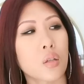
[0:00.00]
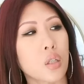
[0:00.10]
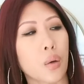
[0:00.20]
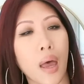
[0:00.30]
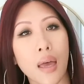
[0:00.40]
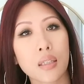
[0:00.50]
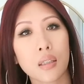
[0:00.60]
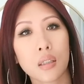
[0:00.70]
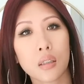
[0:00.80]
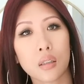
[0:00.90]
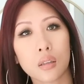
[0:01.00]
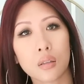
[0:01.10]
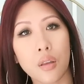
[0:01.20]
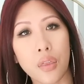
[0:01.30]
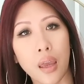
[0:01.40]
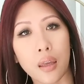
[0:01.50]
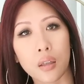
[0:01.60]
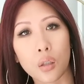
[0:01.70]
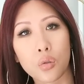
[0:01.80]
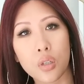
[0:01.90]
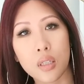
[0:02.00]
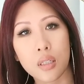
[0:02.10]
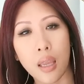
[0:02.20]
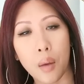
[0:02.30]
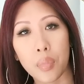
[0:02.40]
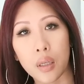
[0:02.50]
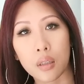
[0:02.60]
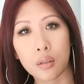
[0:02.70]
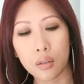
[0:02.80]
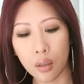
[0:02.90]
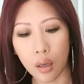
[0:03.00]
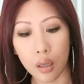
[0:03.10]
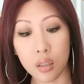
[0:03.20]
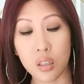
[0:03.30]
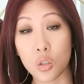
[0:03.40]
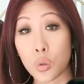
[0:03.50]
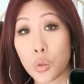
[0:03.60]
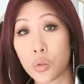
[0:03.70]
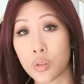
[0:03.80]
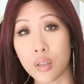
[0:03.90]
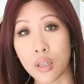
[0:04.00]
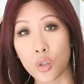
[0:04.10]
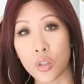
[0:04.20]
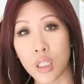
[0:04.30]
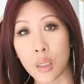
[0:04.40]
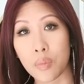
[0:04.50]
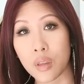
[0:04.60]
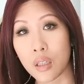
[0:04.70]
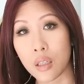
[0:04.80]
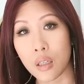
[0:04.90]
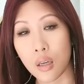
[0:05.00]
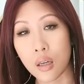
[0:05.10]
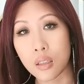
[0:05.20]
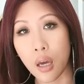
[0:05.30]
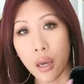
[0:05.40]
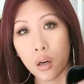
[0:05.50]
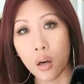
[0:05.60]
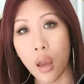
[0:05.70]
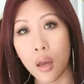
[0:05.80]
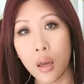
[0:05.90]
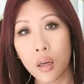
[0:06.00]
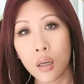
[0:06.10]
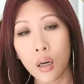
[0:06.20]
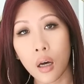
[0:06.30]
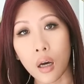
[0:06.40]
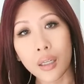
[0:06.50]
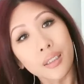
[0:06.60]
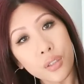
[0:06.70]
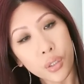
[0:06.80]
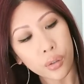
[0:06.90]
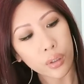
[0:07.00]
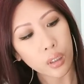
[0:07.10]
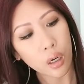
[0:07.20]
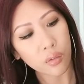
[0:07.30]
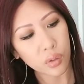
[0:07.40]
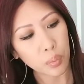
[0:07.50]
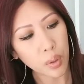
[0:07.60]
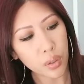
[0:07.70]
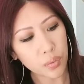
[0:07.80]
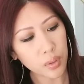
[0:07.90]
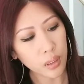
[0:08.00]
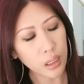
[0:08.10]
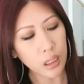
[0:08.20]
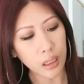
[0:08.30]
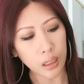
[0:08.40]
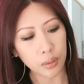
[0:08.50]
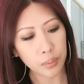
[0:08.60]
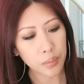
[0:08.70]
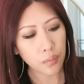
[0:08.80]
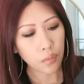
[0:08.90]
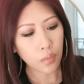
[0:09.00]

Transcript: so it has a little thing that you just snap in it, so you can essentially keep the entire uh, interior of your purse really clean.